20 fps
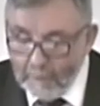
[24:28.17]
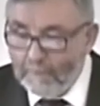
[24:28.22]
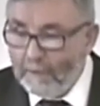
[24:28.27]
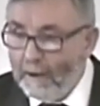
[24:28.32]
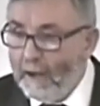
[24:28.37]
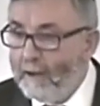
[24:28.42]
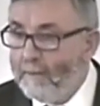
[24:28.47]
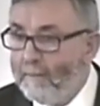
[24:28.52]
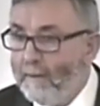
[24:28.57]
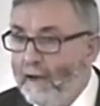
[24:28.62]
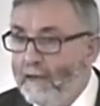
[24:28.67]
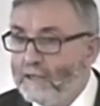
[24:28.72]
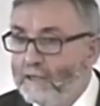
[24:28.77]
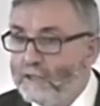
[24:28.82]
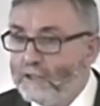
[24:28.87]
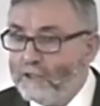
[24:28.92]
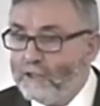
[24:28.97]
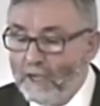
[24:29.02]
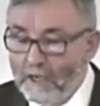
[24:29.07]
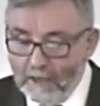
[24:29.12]
by my
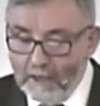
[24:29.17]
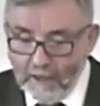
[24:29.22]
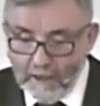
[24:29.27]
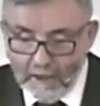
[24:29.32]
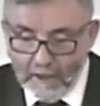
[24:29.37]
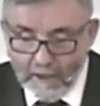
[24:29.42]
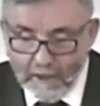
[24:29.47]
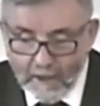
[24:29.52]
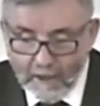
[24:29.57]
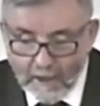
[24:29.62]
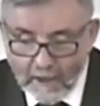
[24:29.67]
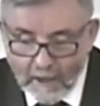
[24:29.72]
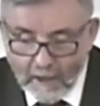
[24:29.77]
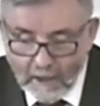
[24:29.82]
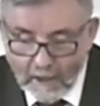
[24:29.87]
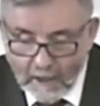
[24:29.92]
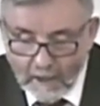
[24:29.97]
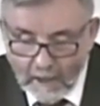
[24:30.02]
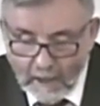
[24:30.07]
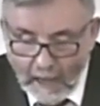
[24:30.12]
sin,
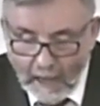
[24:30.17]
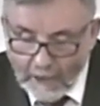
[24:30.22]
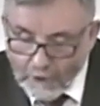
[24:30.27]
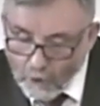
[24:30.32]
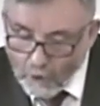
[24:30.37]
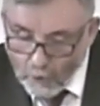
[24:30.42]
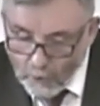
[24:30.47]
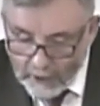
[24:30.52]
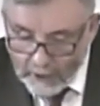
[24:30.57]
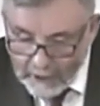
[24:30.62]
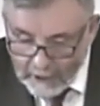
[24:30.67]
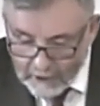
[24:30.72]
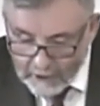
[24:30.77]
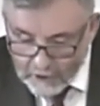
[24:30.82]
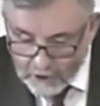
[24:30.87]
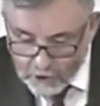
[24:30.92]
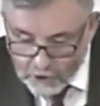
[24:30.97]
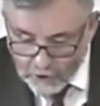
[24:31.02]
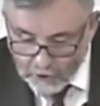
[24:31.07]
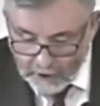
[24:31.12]
had no
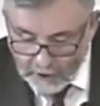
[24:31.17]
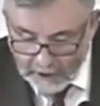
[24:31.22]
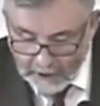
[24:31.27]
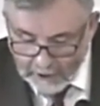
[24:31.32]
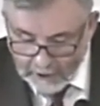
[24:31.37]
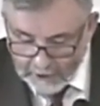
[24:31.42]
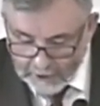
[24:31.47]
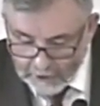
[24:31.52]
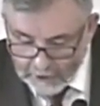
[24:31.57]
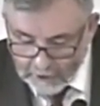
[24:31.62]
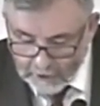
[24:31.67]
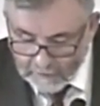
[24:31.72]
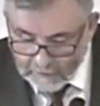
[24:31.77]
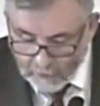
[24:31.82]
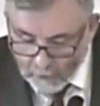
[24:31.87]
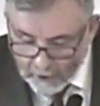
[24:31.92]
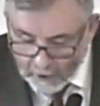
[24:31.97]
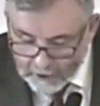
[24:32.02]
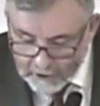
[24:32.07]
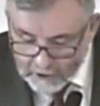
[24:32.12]
ears to hear your
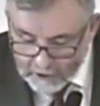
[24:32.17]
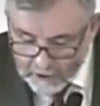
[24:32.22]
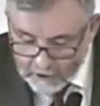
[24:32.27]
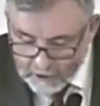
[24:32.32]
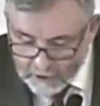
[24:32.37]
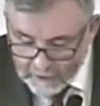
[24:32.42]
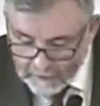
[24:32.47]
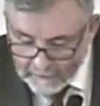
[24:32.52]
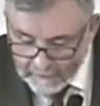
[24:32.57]
voice,